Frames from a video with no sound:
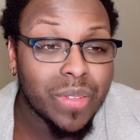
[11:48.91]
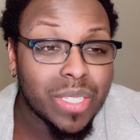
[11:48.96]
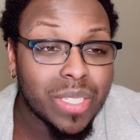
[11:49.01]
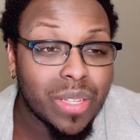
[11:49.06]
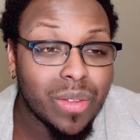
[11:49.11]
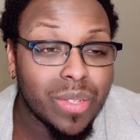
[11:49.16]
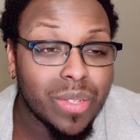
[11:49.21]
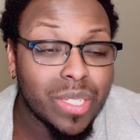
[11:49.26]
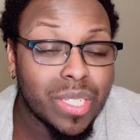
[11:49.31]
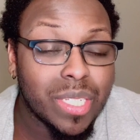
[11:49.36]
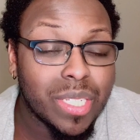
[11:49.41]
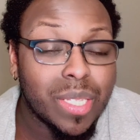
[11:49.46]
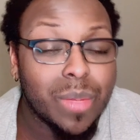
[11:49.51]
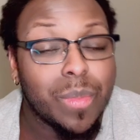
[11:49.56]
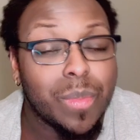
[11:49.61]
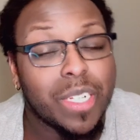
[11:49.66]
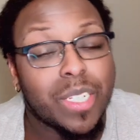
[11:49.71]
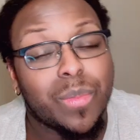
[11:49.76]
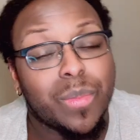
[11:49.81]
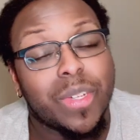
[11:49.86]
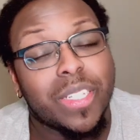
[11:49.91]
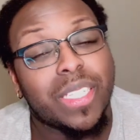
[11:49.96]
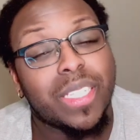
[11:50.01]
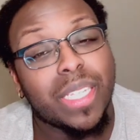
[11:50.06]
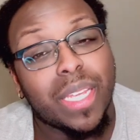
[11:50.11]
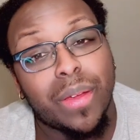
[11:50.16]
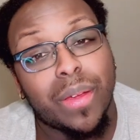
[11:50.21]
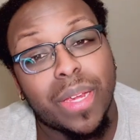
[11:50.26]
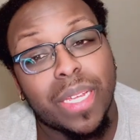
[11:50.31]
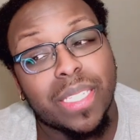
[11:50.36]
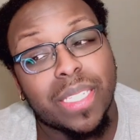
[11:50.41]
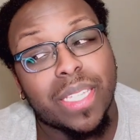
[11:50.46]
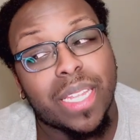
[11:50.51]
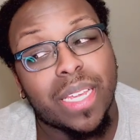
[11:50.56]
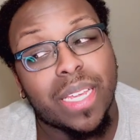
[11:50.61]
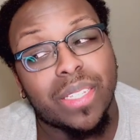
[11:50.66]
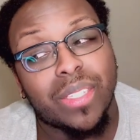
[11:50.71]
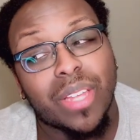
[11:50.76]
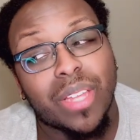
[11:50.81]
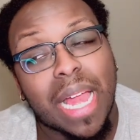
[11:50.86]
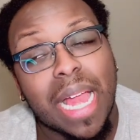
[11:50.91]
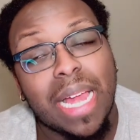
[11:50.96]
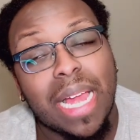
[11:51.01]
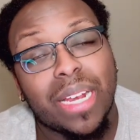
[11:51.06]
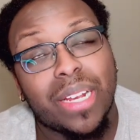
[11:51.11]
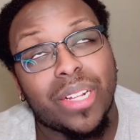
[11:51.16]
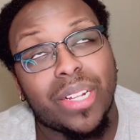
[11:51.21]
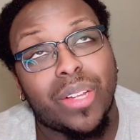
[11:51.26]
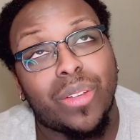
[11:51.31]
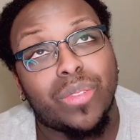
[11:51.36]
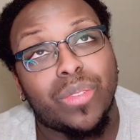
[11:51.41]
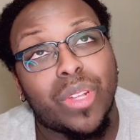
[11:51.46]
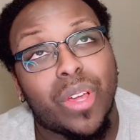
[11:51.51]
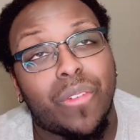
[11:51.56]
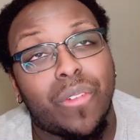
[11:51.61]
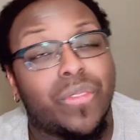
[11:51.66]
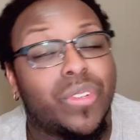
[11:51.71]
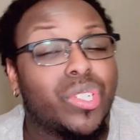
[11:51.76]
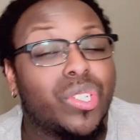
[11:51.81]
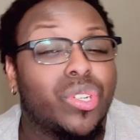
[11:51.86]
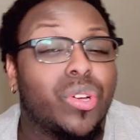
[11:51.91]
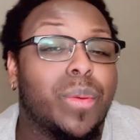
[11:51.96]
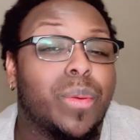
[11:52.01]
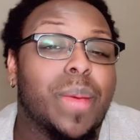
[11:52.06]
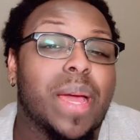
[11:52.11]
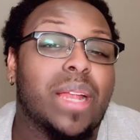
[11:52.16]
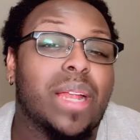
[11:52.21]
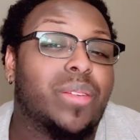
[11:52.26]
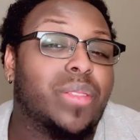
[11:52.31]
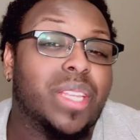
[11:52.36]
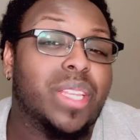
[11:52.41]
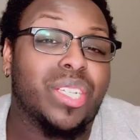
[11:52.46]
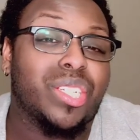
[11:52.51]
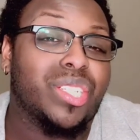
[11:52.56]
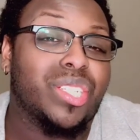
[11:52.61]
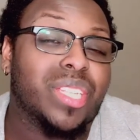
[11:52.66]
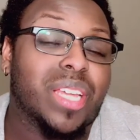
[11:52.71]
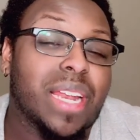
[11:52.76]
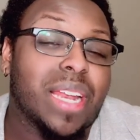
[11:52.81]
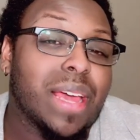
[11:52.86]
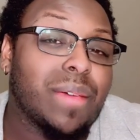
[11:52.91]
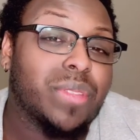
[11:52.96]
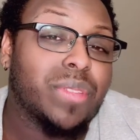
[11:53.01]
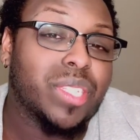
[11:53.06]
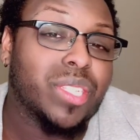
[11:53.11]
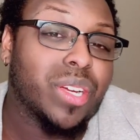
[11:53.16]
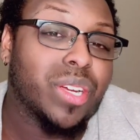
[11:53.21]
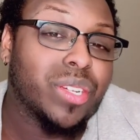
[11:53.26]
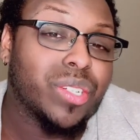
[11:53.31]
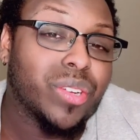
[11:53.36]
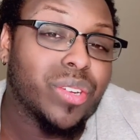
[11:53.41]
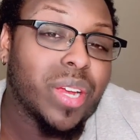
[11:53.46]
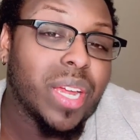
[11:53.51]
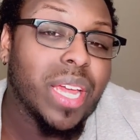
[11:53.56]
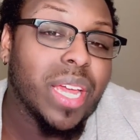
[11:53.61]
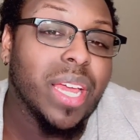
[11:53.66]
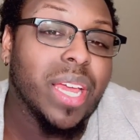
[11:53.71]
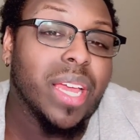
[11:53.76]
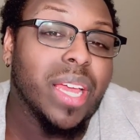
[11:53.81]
And so it's just a much more serious thing. So I don't know for sure, but I don't think she's going to have the surgery.